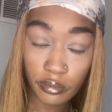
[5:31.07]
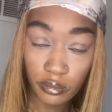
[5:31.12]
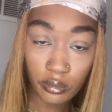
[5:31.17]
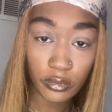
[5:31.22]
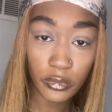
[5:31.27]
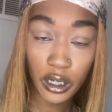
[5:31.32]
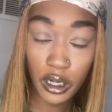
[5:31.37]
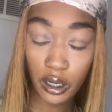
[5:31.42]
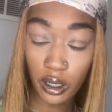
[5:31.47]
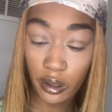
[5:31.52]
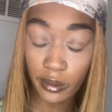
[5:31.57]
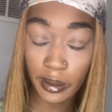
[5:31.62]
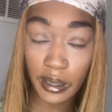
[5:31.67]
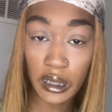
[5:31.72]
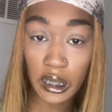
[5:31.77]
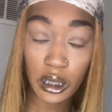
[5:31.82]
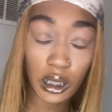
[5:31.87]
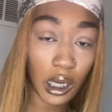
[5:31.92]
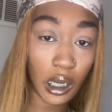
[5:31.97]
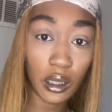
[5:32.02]
you know, it's
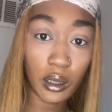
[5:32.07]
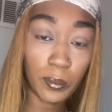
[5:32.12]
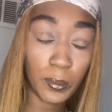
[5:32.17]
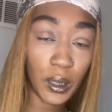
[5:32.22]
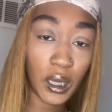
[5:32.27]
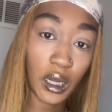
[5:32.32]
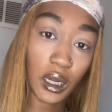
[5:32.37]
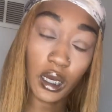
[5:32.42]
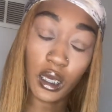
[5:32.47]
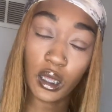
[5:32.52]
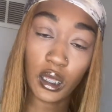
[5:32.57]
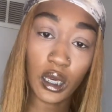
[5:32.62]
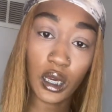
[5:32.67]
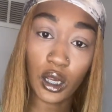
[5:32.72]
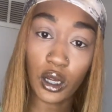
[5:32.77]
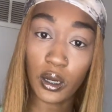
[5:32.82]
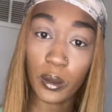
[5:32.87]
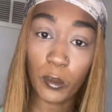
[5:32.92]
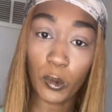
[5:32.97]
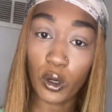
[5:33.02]
not the beginning of the year
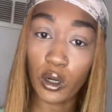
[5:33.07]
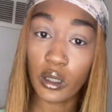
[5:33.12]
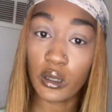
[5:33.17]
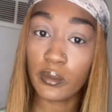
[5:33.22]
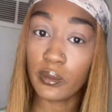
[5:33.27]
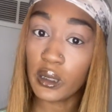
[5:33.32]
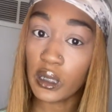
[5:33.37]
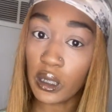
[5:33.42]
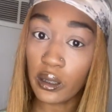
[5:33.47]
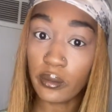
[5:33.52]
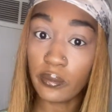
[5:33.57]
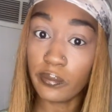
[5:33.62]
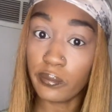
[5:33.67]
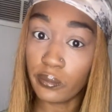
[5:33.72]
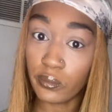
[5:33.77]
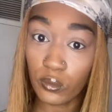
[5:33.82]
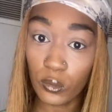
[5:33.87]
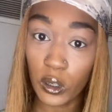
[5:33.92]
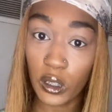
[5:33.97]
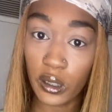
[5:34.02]
anymore. So
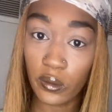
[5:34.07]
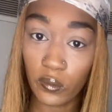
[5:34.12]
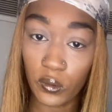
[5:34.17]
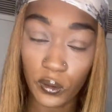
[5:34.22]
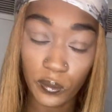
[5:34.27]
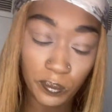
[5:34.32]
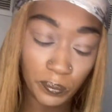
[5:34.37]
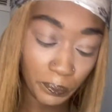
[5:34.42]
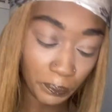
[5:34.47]
whatever.